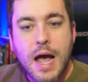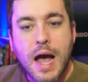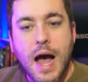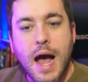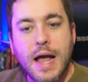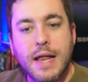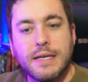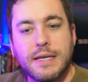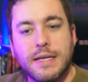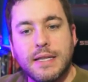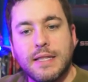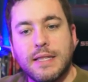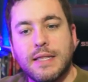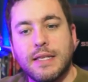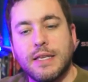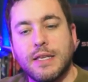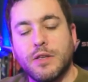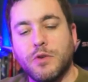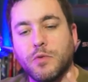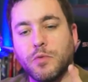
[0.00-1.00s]
I did
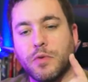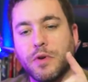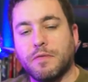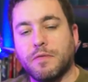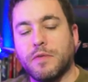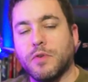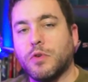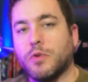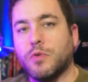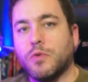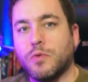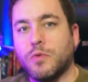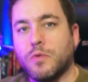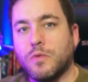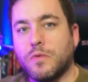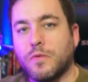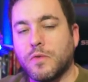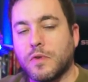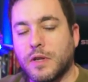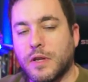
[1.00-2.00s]
the
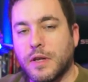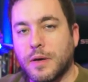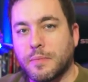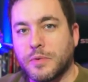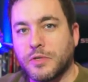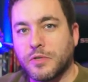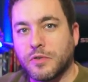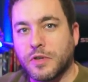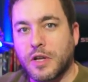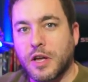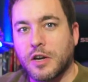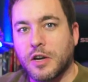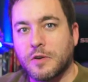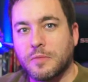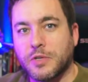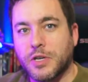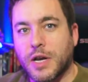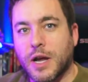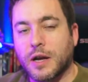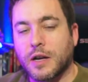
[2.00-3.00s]
review for the episode Gundam
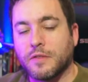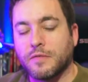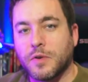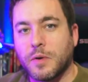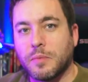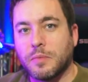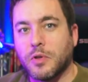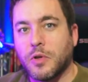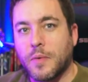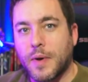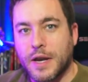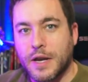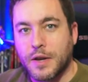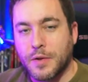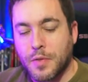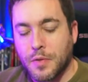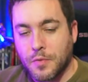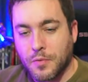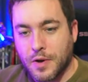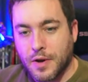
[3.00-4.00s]
Jack of
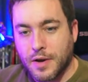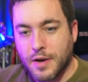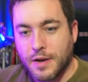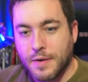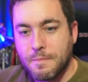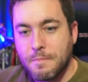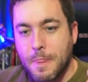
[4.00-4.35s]
0083.